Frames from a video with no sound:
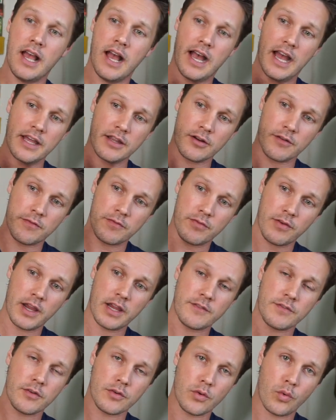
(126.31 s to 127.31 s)
either
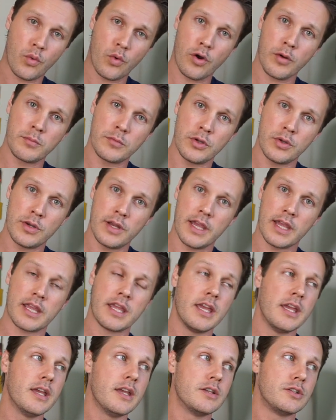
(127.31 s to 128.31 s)
Frankfurt or
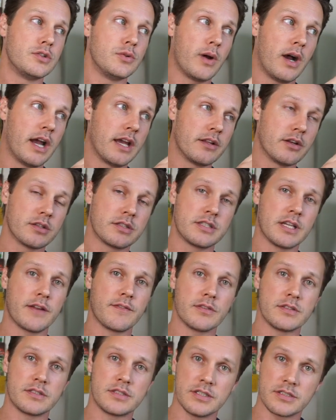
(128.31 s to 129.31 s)
Munich to either San
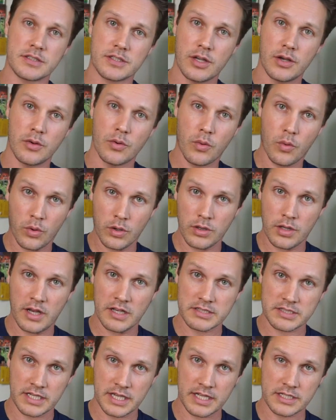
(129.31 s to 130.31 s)
Francisco or
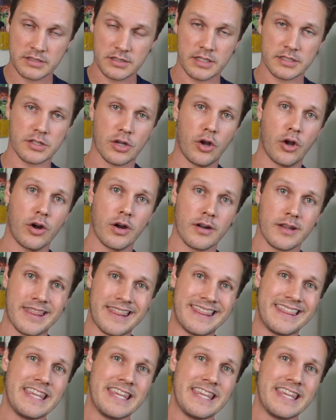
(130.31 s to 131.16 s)
Los Angeles are